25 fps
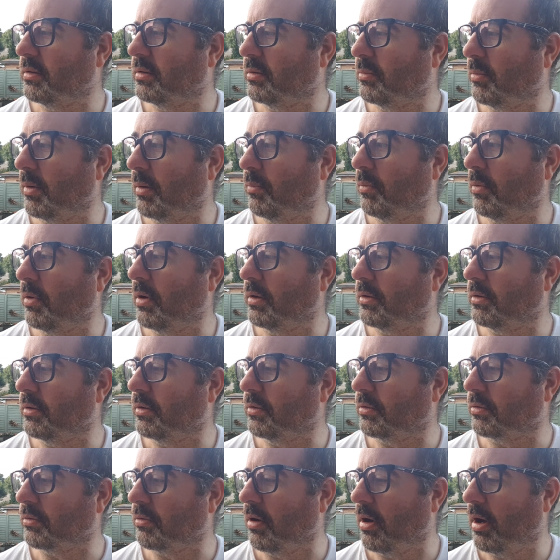one word to
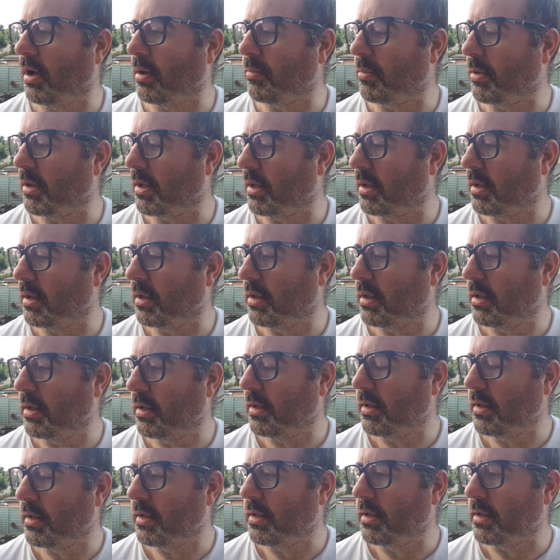describe
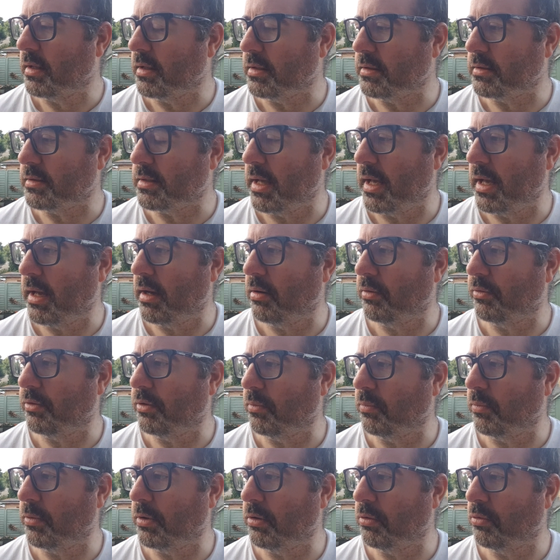it, is how
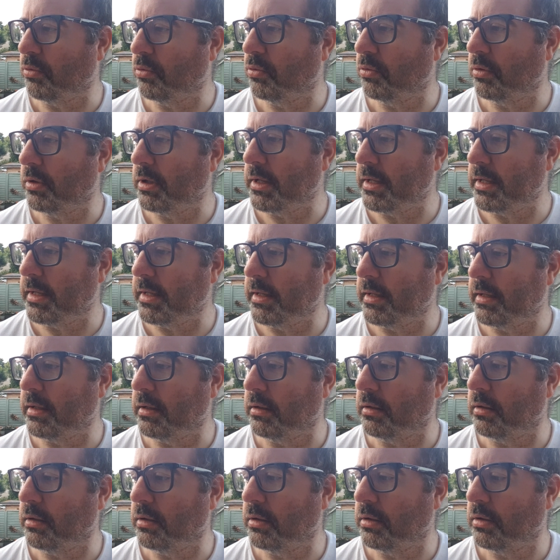that we're all
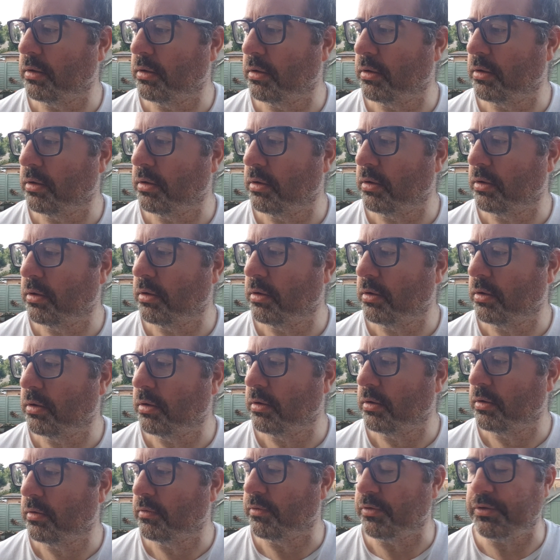here
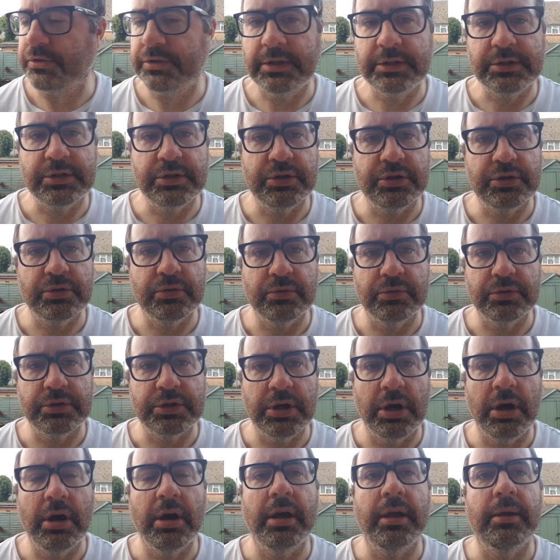for such a short
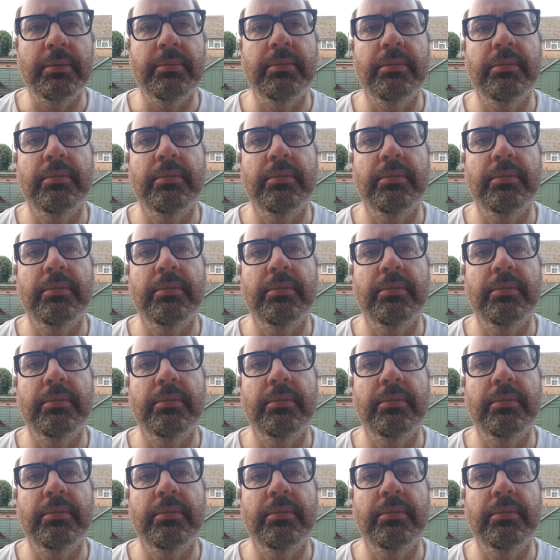time.